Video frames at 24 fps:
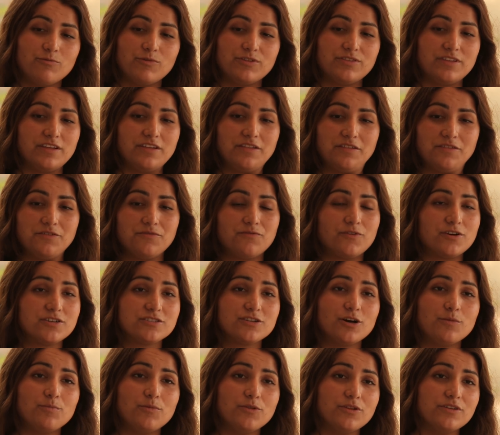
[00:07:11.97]
within the first
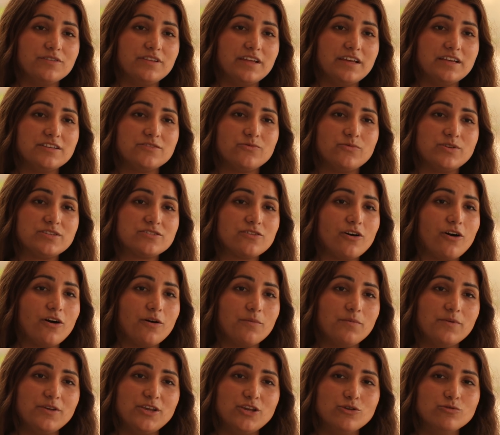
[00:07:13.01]
couple of days, we saw
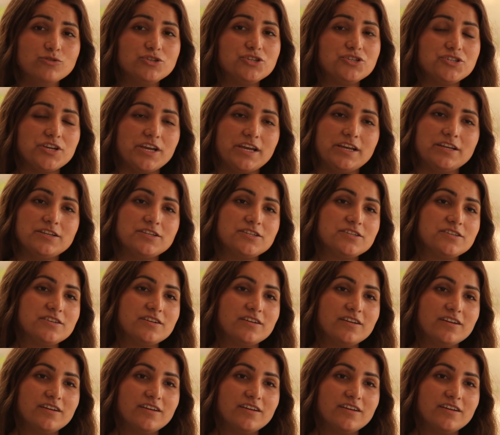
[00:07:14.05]
a huge change.